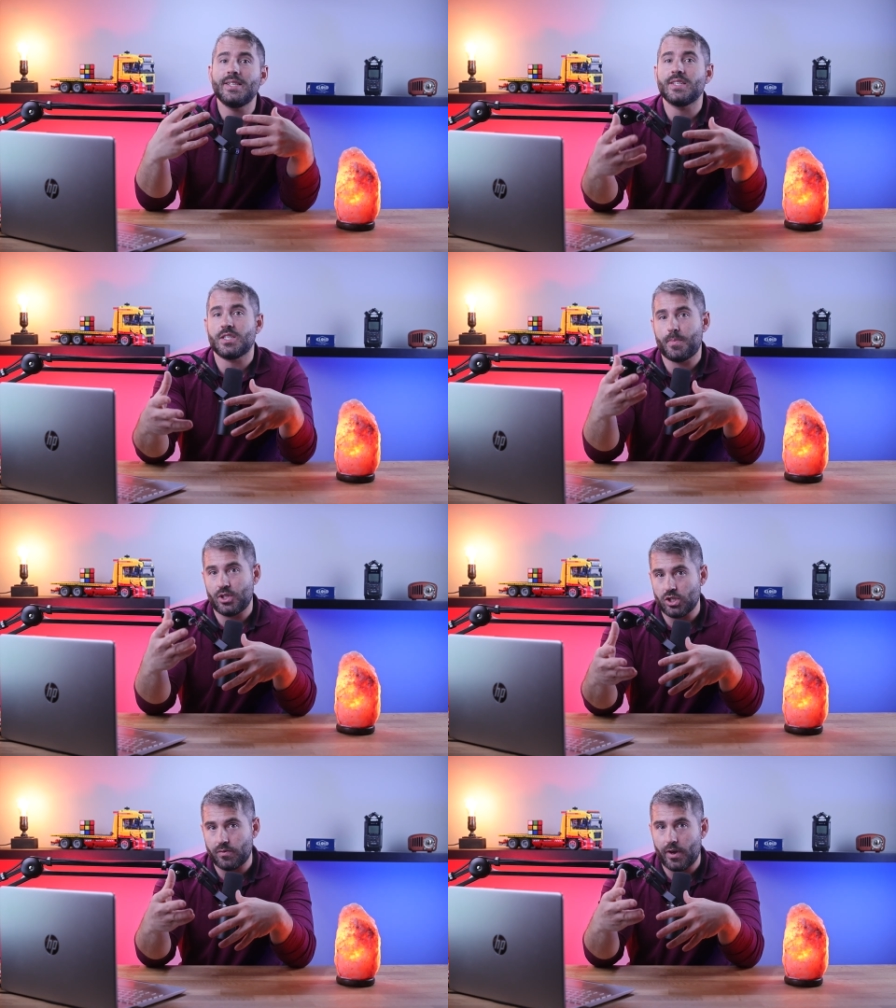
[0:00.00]
any
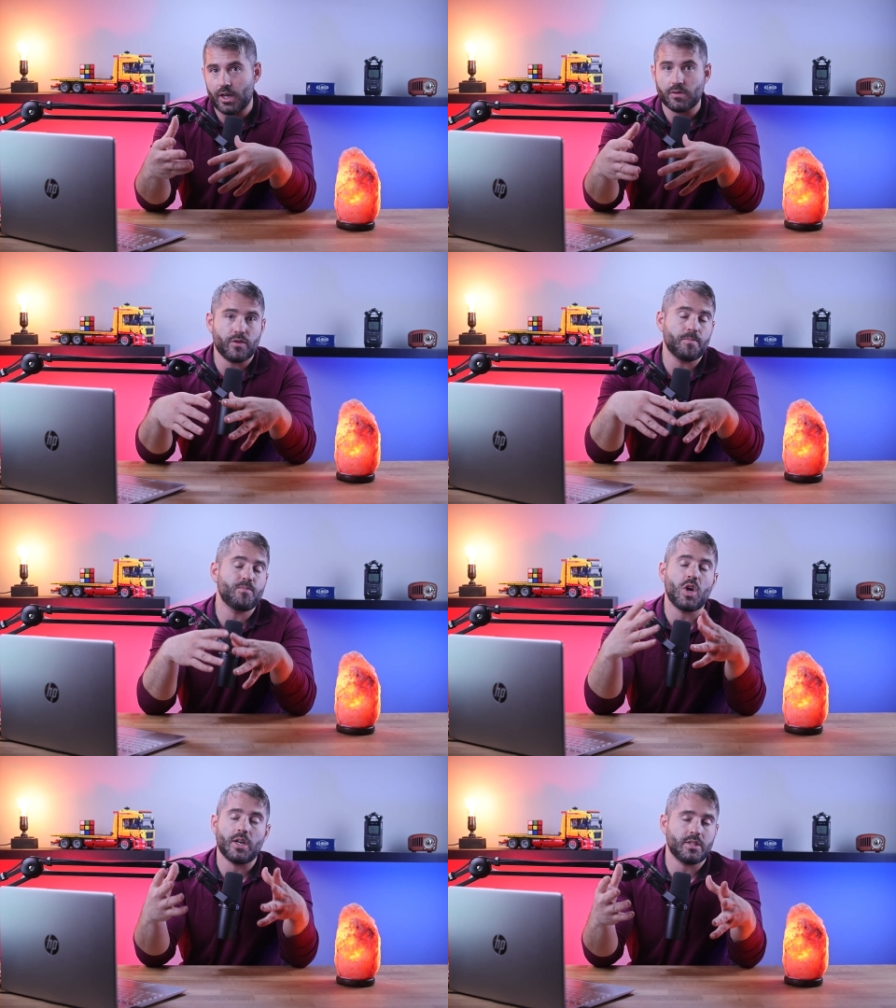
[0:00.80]
suspicious files
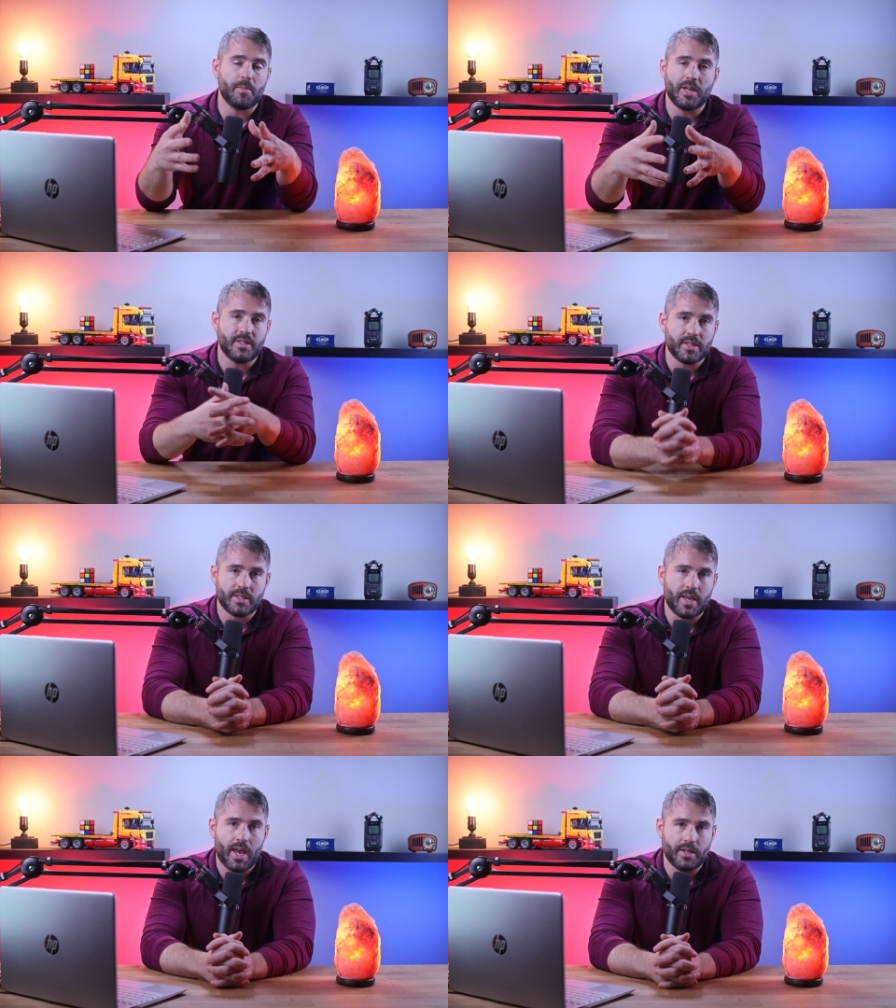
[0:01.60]
for
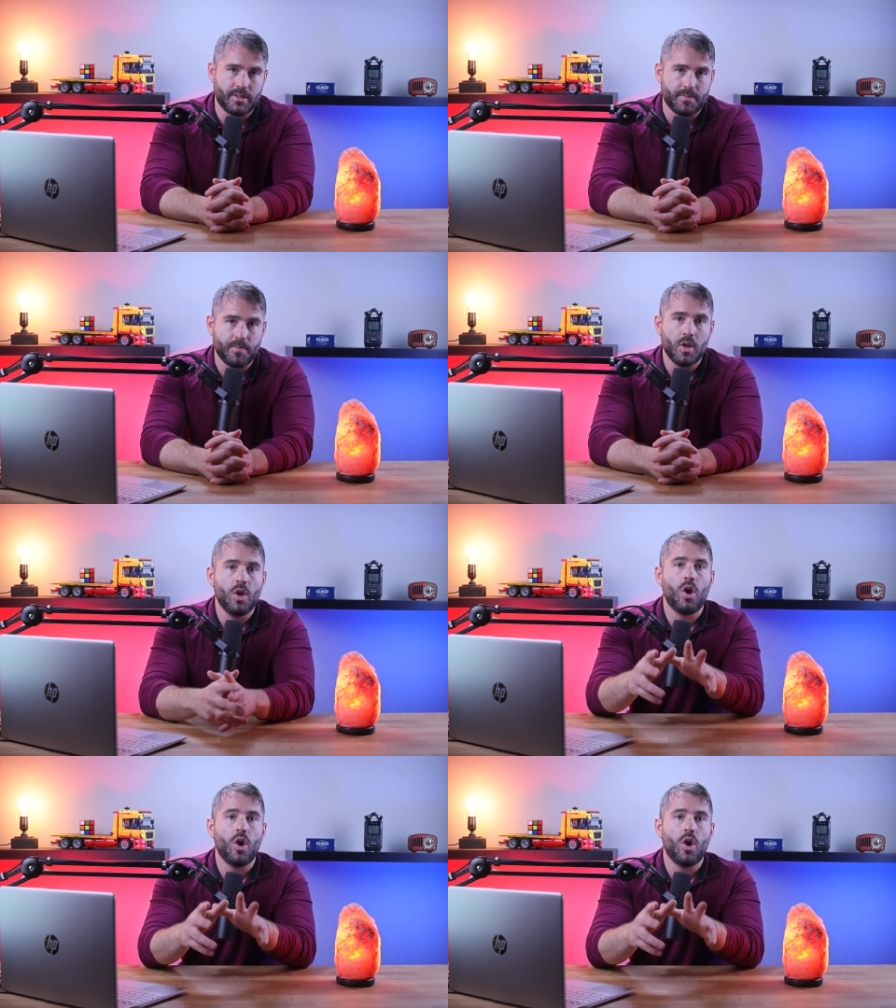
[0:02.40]
customized scans.